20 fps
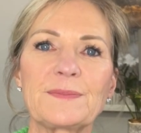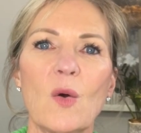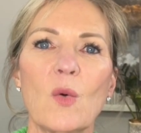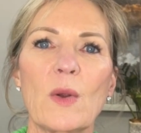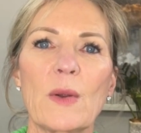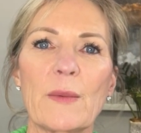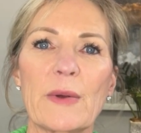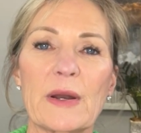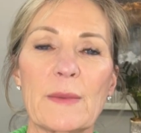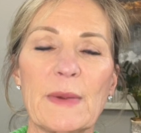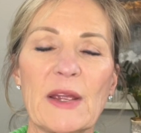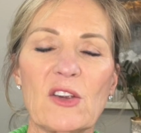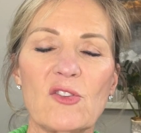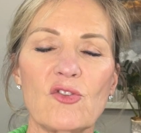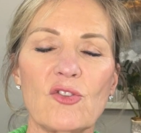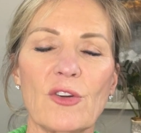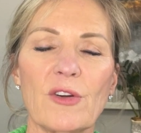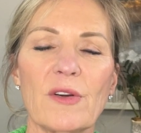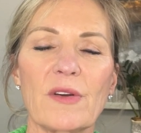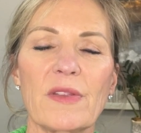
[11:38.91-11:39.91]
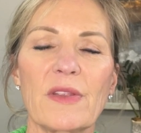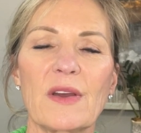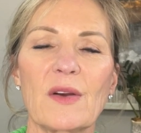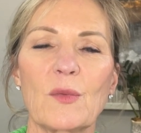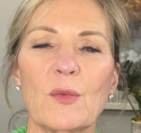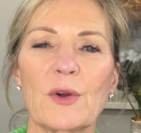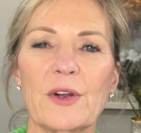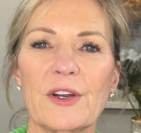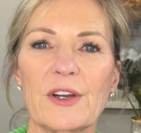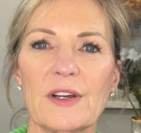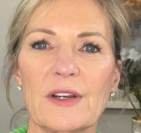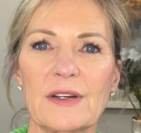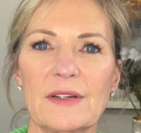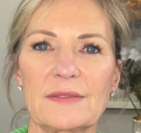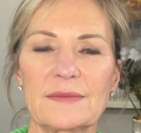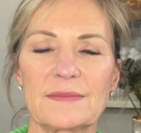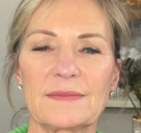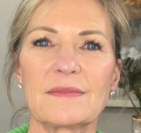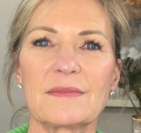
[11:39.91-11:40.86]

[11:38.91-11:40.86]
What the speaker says: We want to make sure that we're